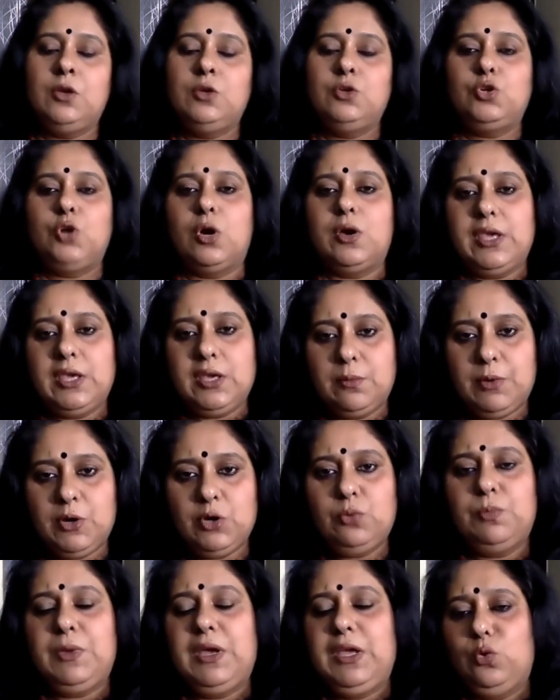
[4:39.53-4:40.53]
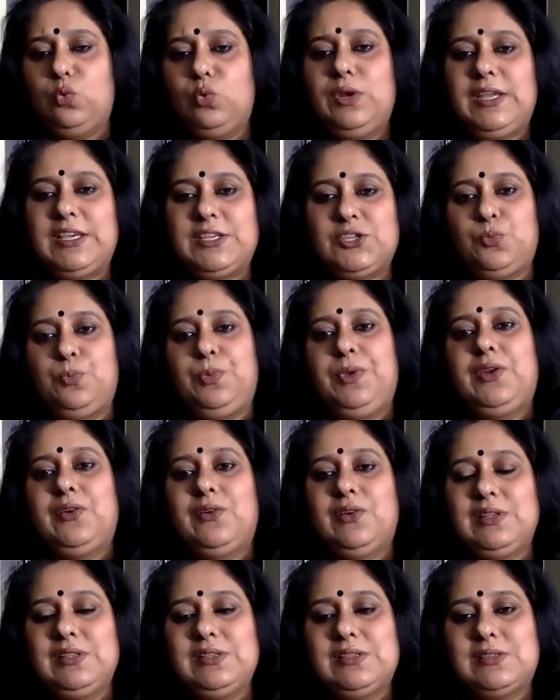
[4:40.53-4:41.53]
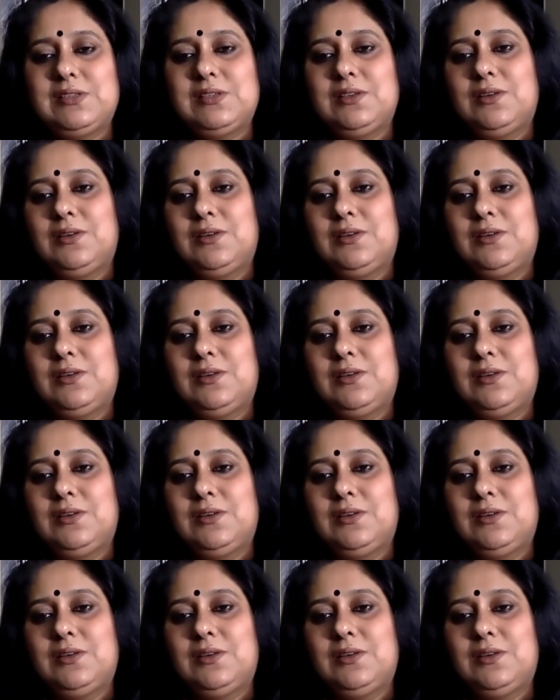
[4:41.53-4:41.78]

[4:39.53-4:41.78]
Talking about my own experience,